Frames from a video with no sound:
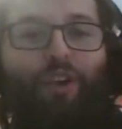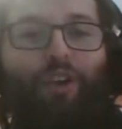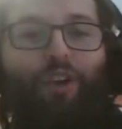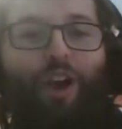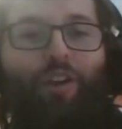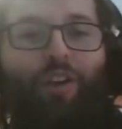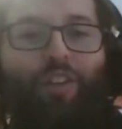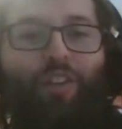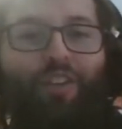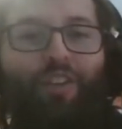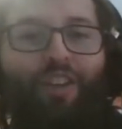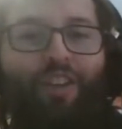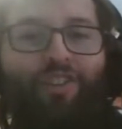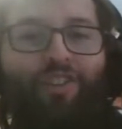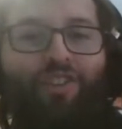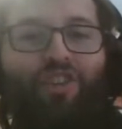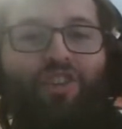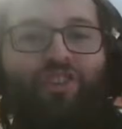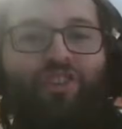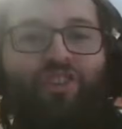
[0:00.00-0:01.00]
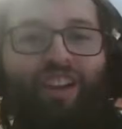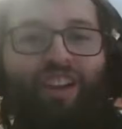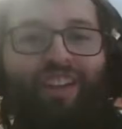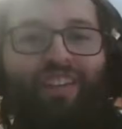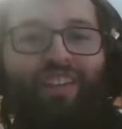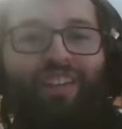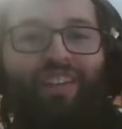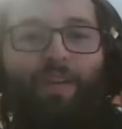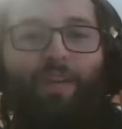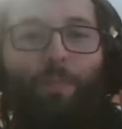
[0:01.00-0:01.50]
cartoonish,
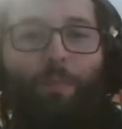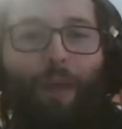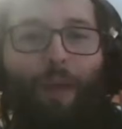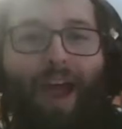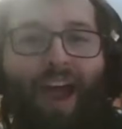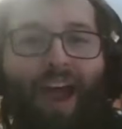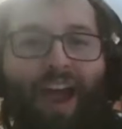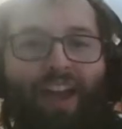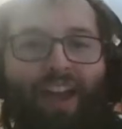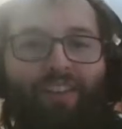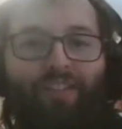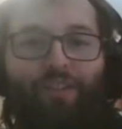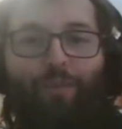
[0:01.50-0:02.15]
cheesy, bad.